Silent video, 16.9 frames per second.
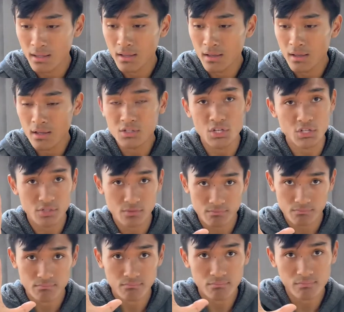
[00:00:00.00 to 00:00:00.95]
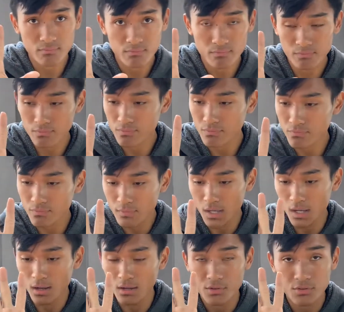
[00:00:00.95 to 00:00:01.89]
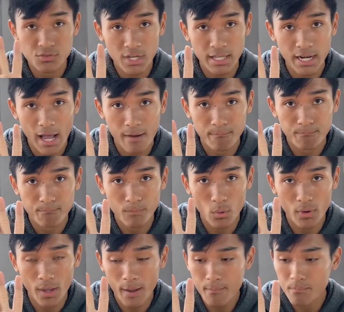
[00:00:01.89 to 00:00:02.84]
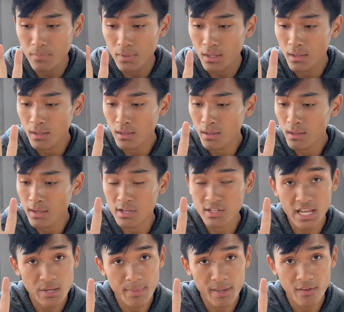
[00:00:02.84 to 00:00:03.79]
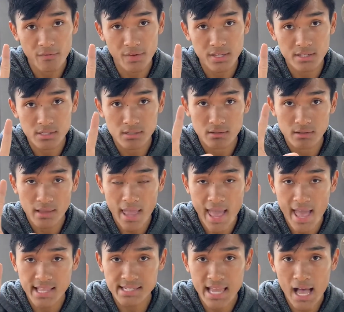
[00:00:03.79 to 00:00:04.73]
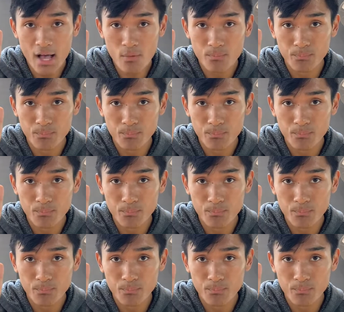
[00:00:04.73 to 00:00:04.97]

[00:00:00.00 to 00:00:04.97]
just check it out, okay? Here's how you make a fist. Hands out,